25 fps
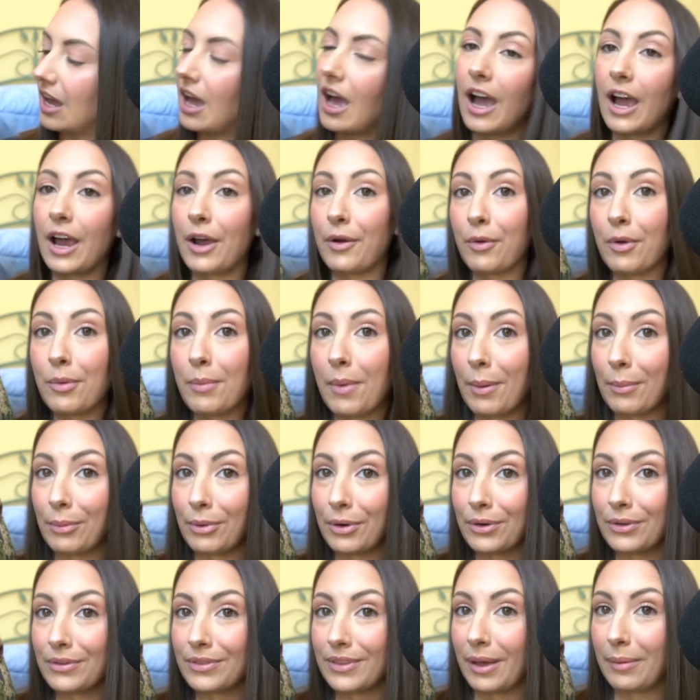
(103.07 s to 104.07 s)
I
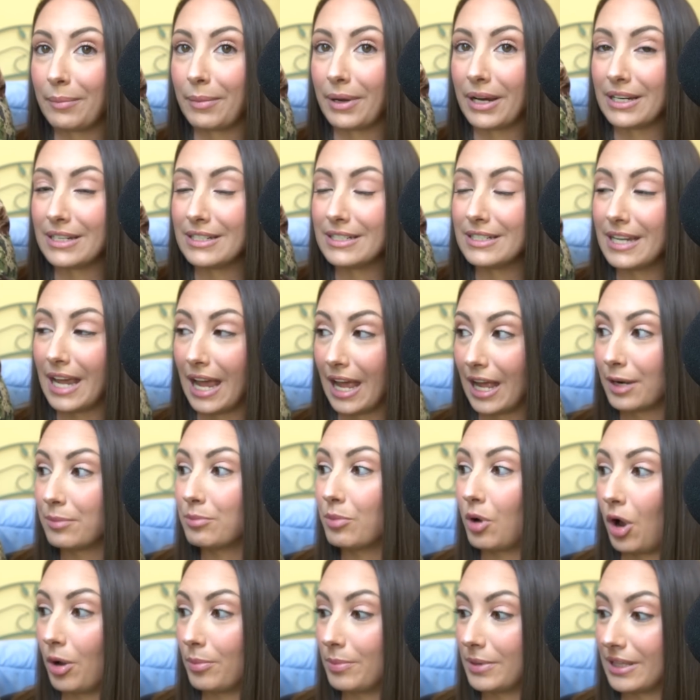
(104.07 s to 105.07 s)
remember that my dad
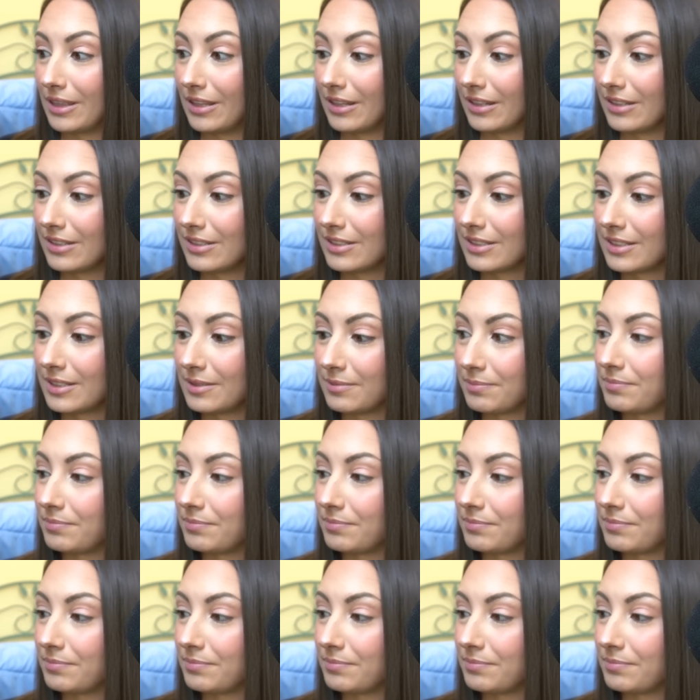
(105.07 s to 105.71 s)
bought me this,